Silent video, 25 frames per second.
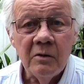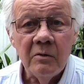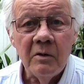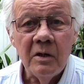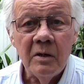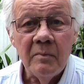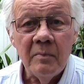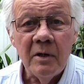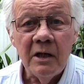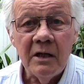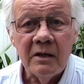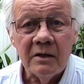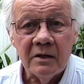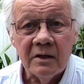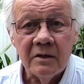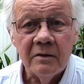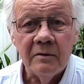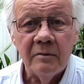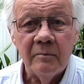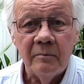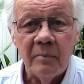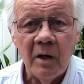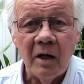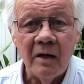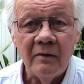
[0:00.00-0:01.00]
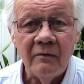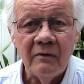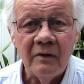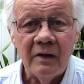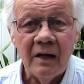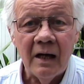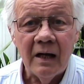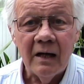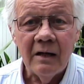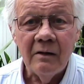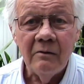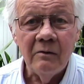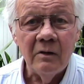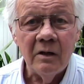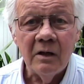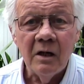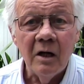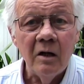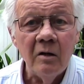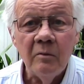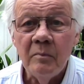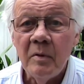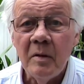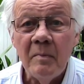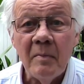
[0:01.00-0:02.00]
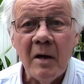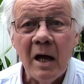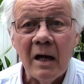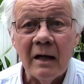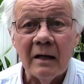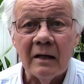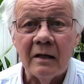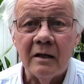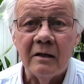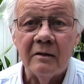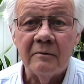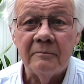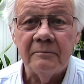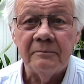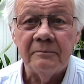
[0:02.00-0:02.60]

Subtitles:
you in a bit. Bye for now, and I'll be back.